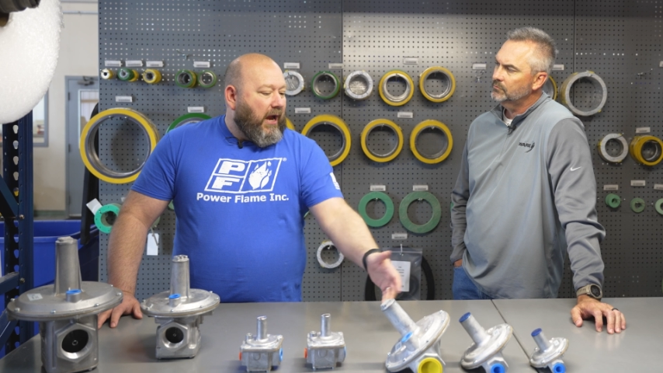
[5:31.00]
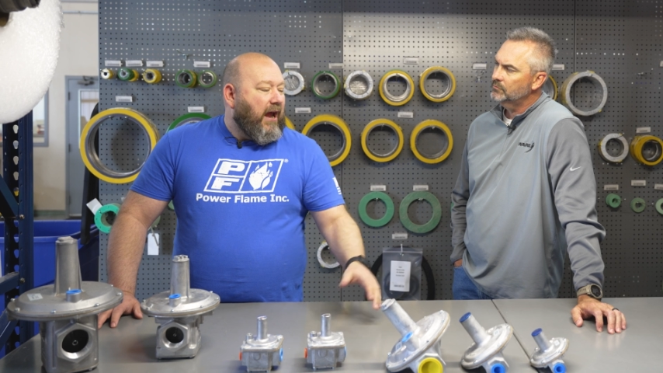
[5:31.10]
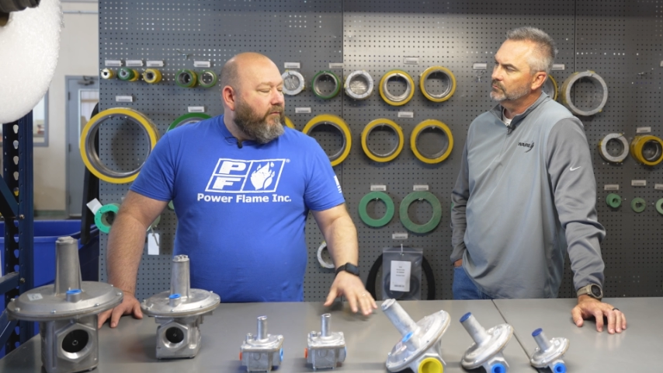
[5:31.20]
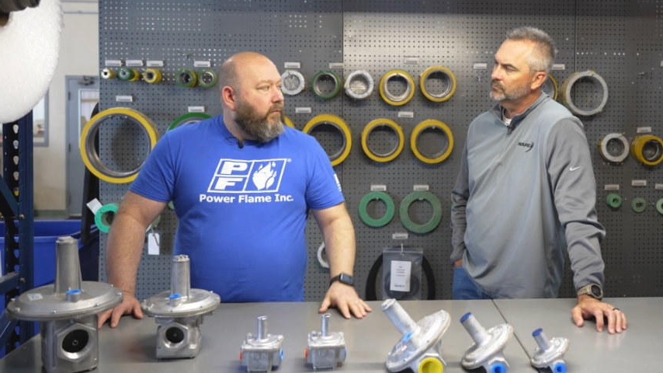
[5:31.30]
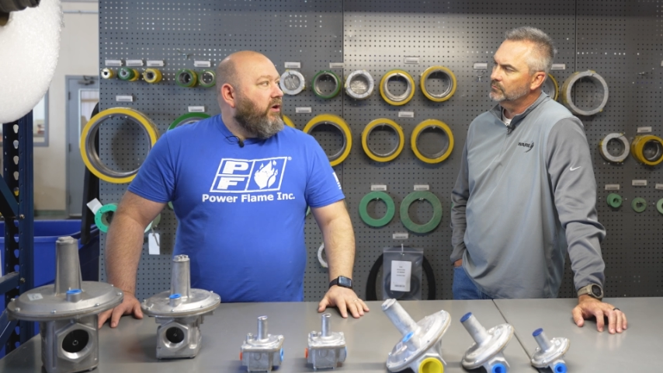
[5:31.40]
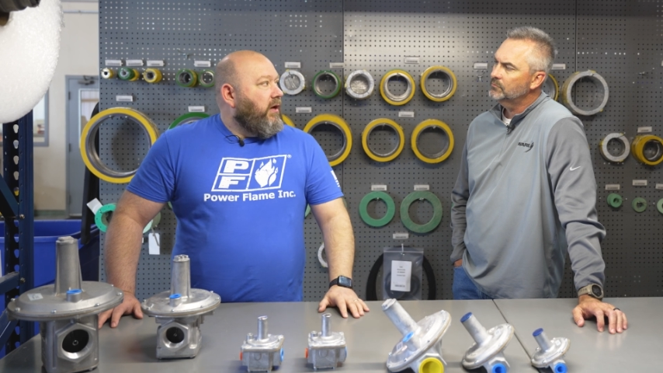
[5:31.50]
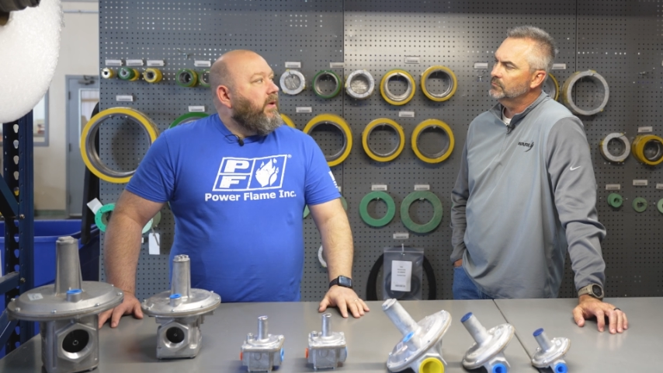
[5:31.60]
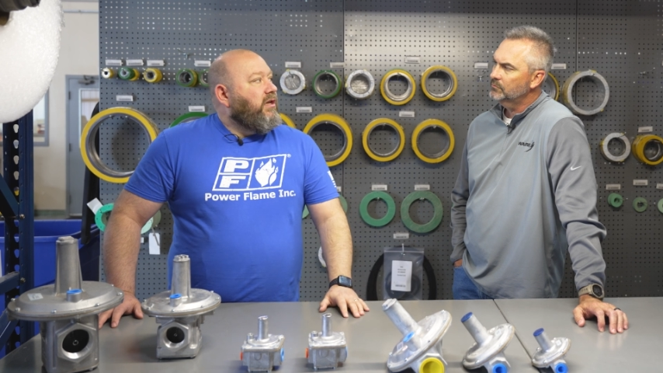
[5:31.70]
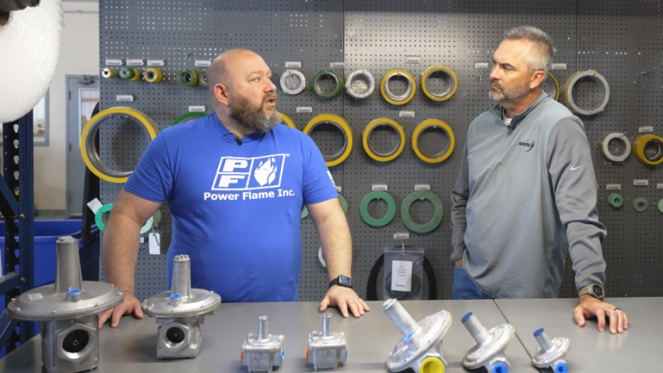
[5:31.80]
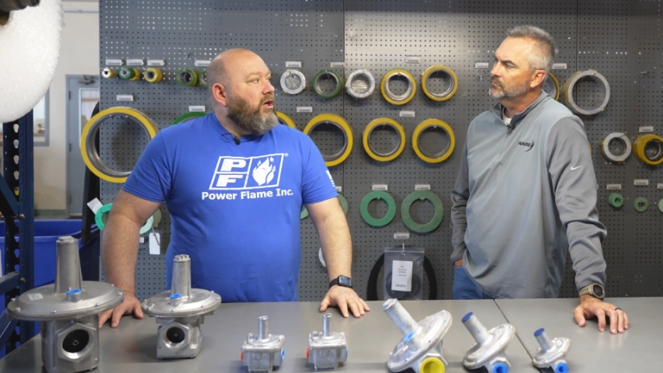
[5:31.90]
Speaker 1: and a half
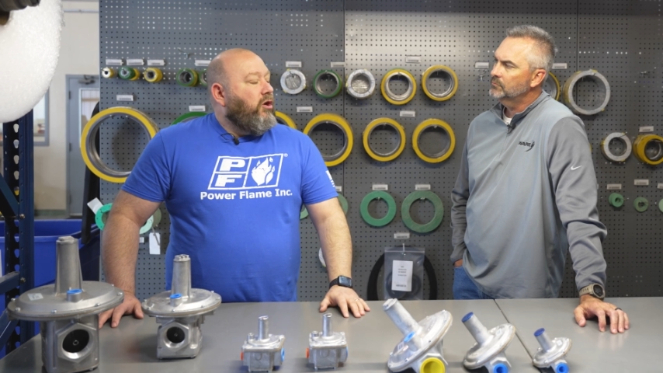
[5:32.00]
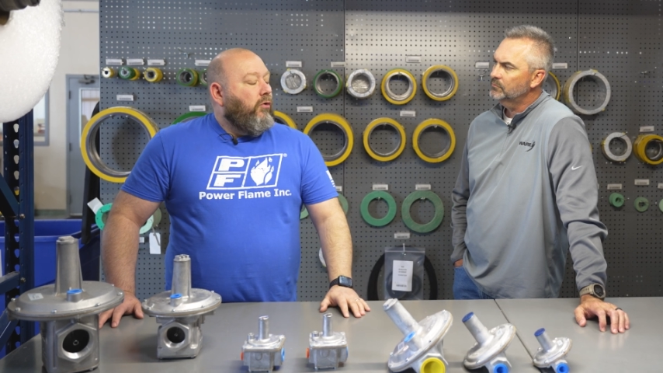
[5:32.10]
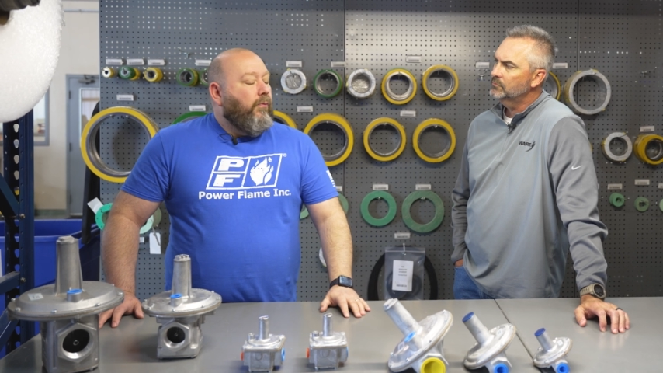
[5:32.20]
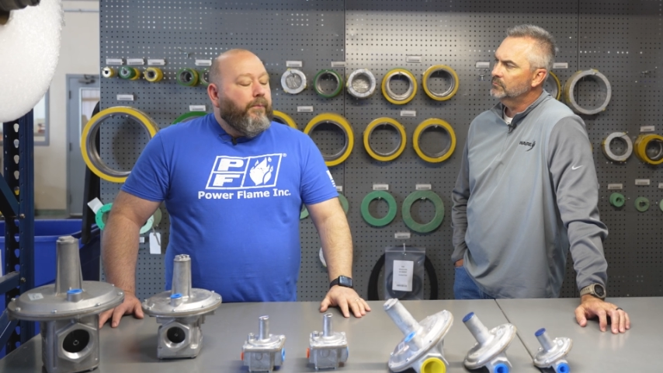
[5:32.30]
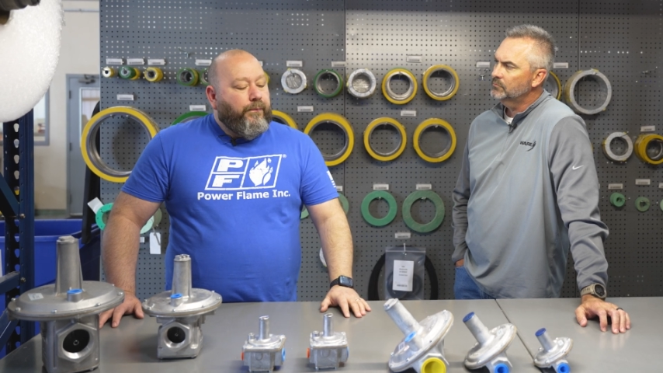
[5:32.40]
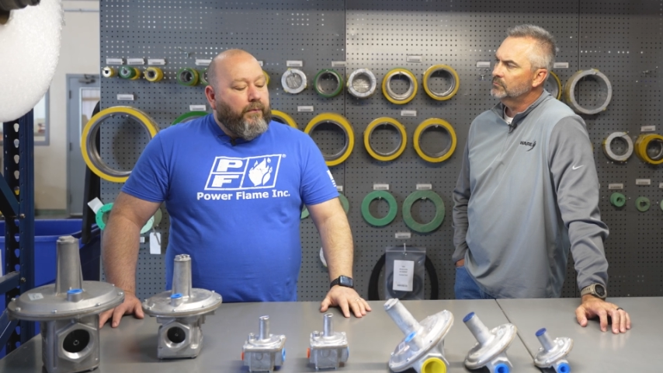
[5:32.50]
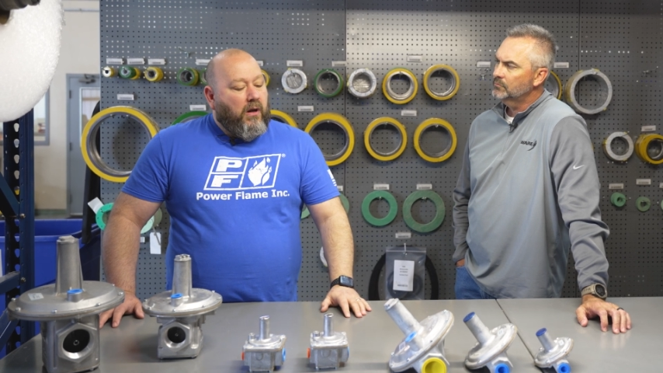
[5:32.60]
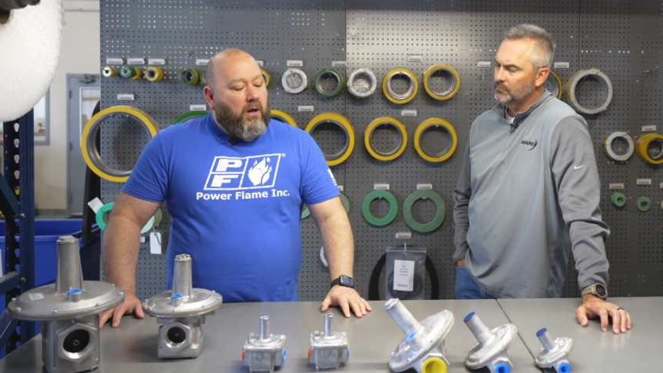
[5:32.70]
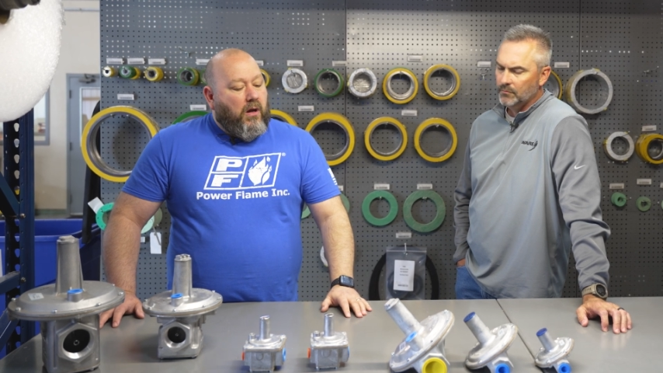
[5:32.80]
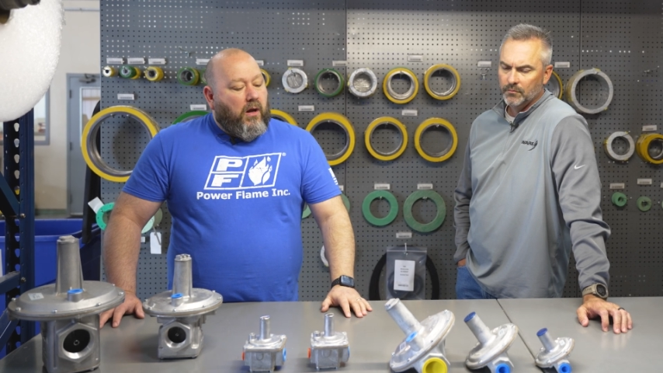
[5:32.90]
million BTU.
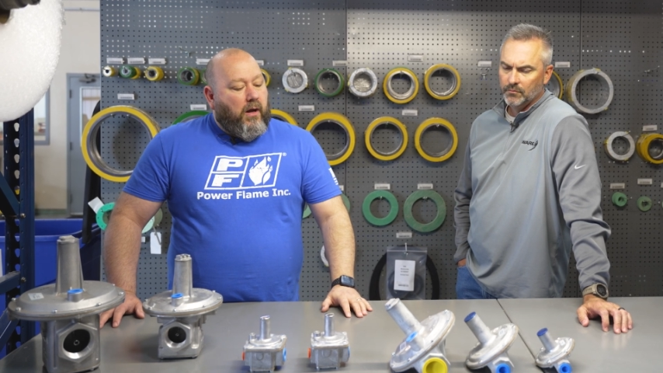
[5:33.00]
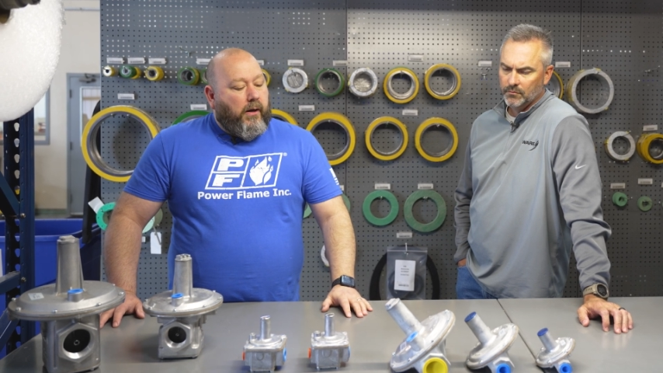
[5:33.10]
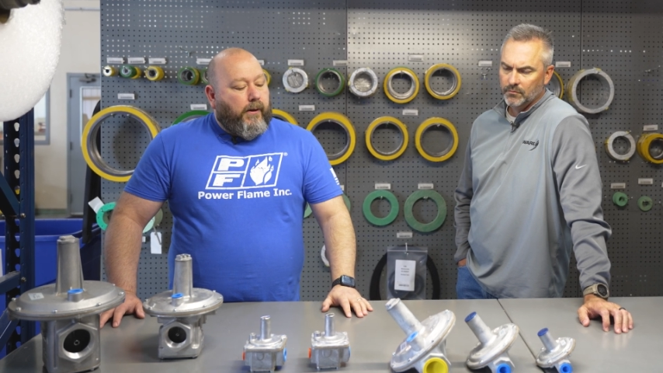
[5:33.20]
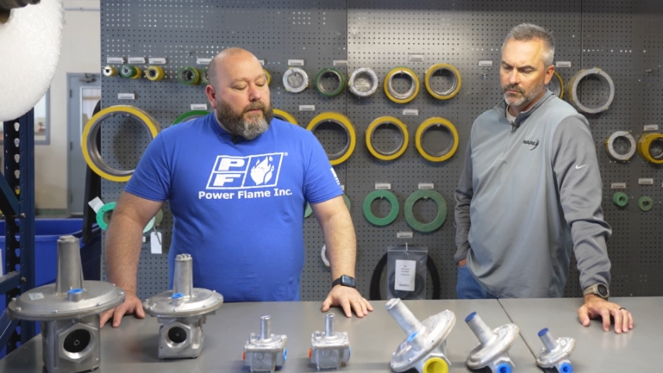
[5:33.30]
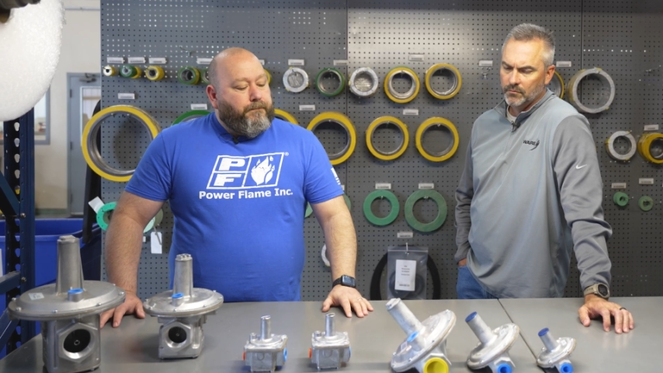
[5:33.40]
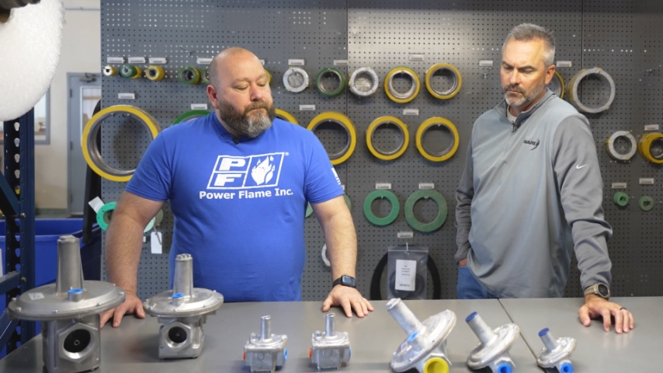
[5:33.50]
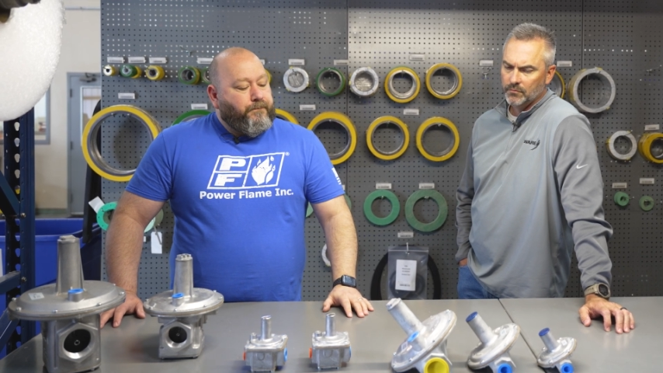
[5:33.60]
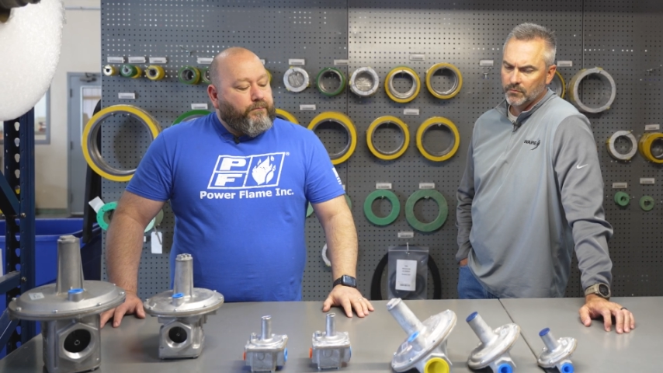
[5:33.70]
Um,